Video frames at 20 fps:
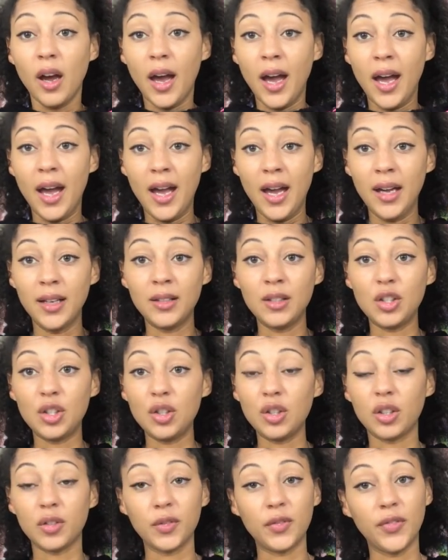and
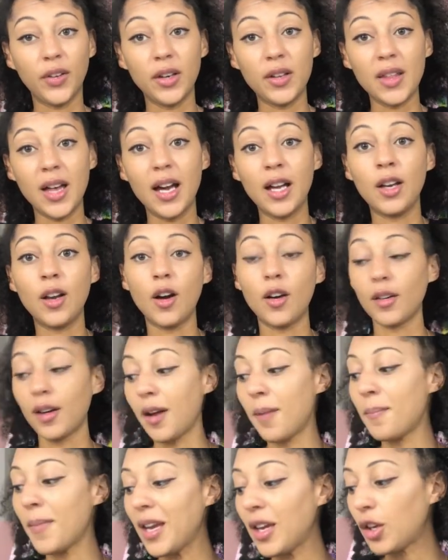you can follow that along
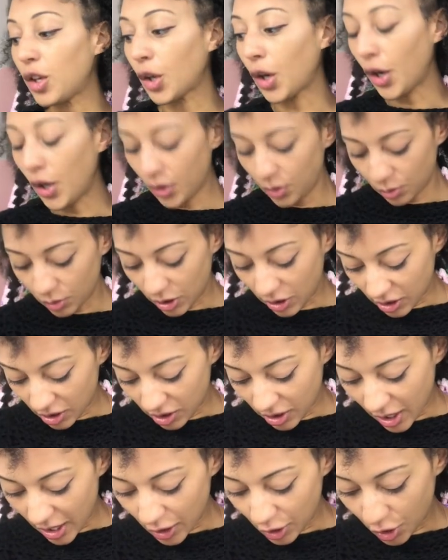and make your own to the
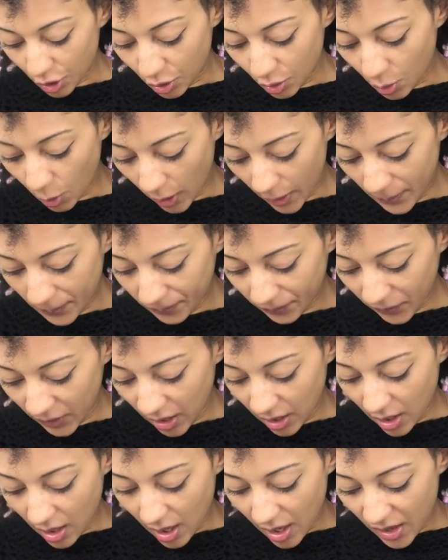size you want.
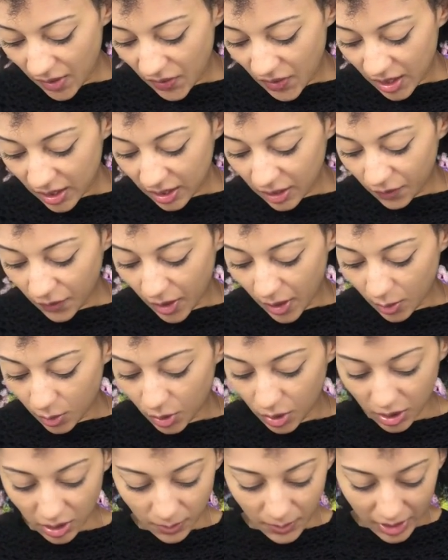I think if I
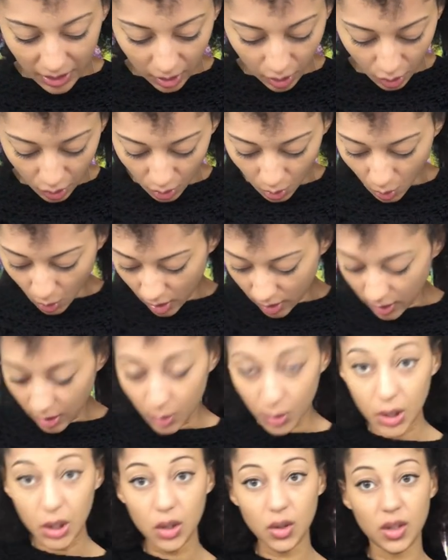was to make another one, I
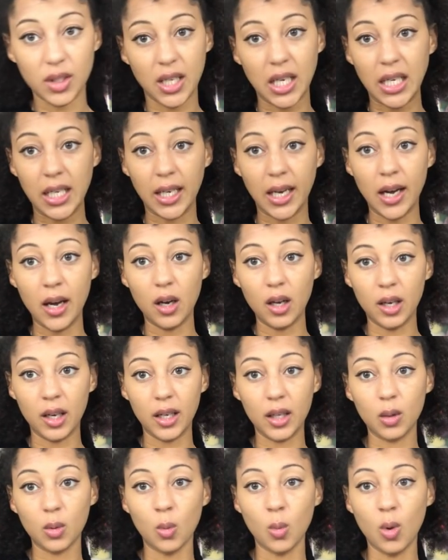would just take out
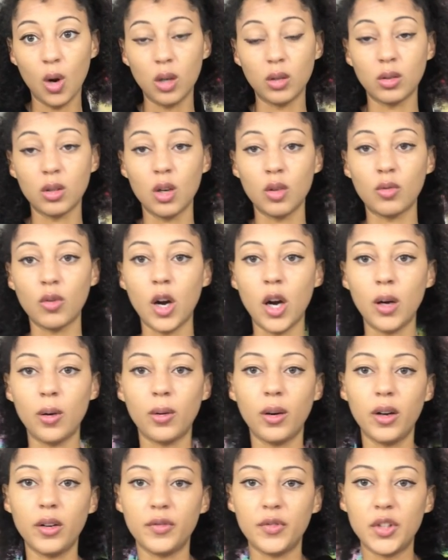like one row
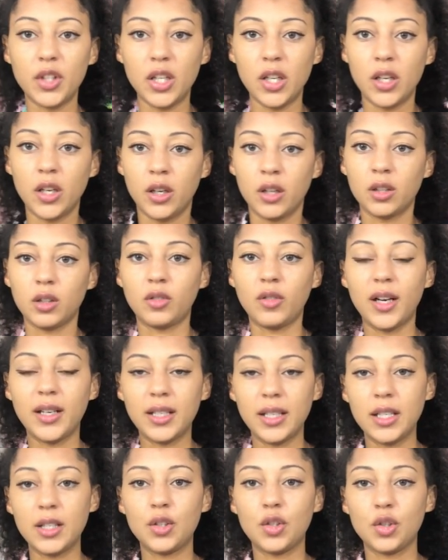of the
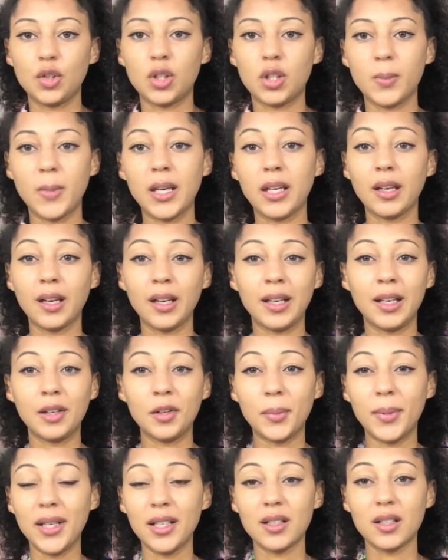grannies just to make it a little
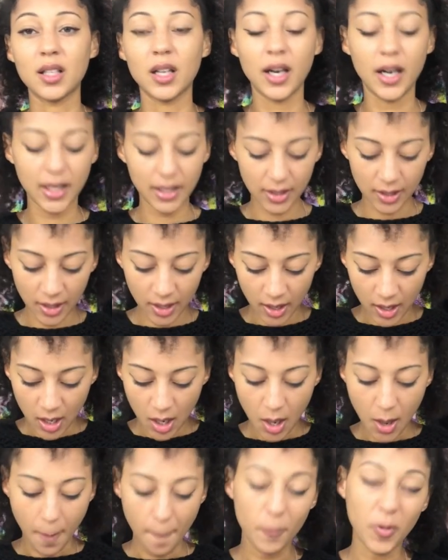bit tighter,
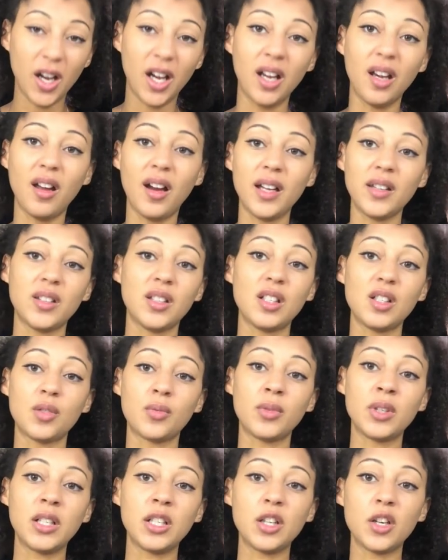but I like that it's
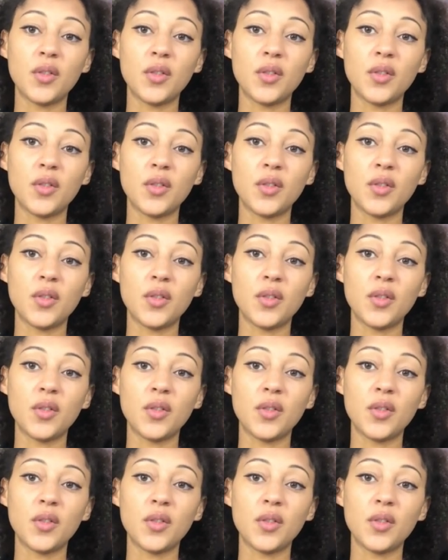really